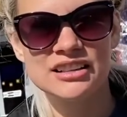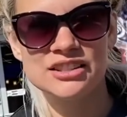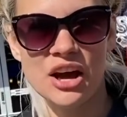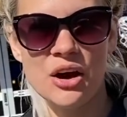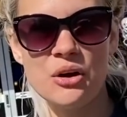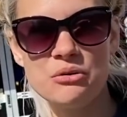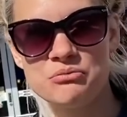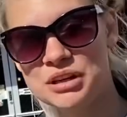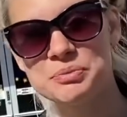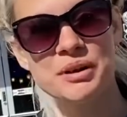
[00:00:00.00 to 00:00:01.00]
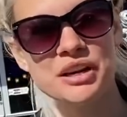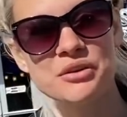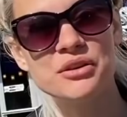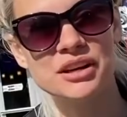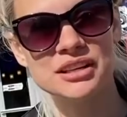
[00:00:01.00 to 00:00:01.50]
So it's pretty
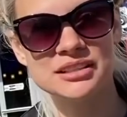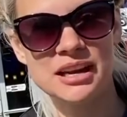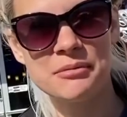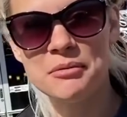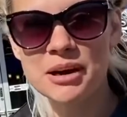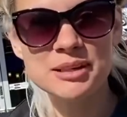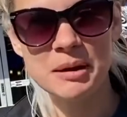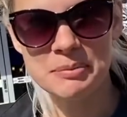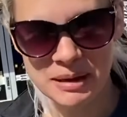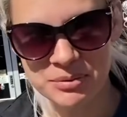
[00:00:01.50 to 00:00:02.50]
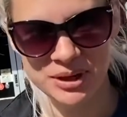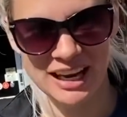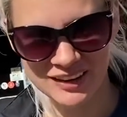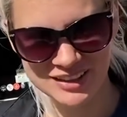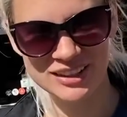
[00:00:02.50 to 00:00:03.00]
cool because I'm amongst my people
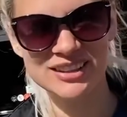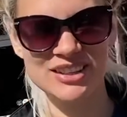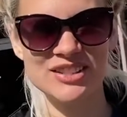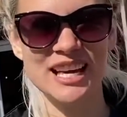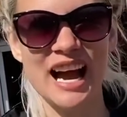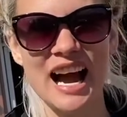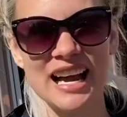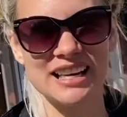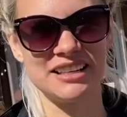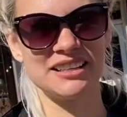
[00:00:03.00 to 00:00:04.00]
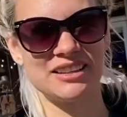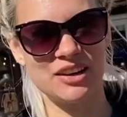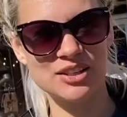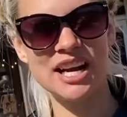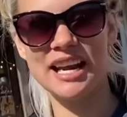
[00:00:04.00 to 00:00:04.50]
now. So let's go say hi and go
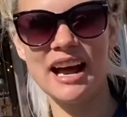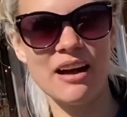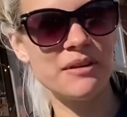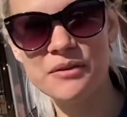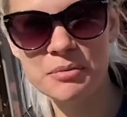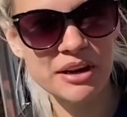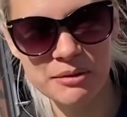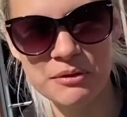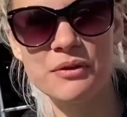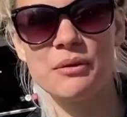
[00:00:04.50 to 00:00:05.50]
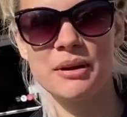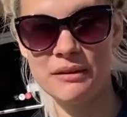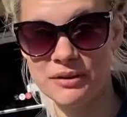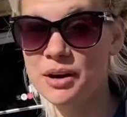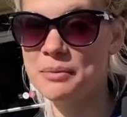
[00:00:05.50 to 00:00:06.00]
check it out. I've never been here before, but I've
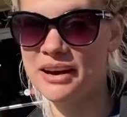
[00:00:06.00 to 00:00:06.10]
heard about